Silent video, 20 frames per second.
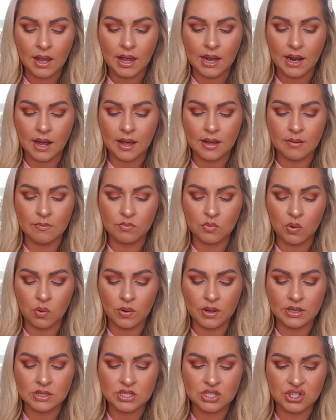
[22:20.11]
And I am
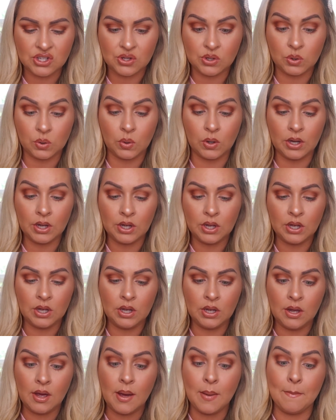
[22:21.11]
going to
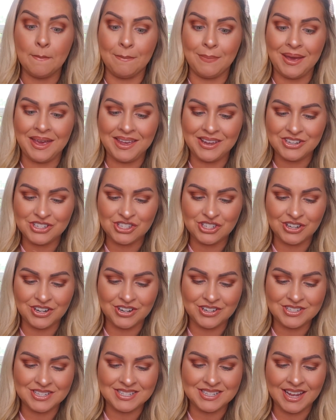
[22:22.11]
make
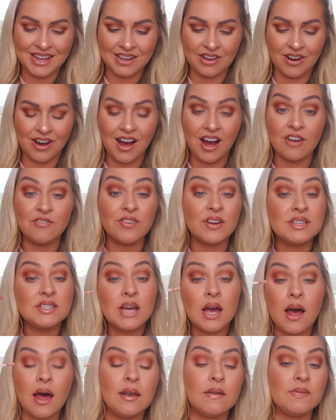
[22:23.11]
sure to take off a
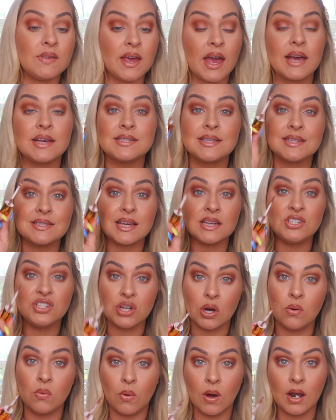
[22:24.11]
ton of the excess. I
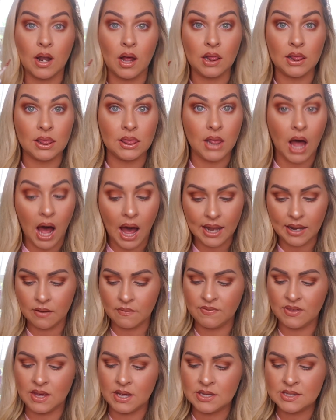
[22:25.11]
don't want a lot
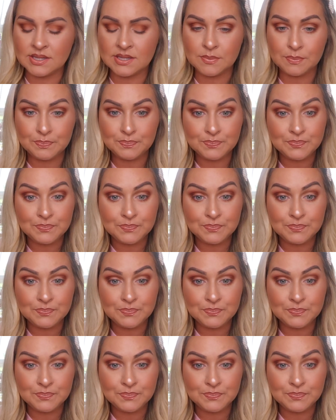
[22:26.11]
of this.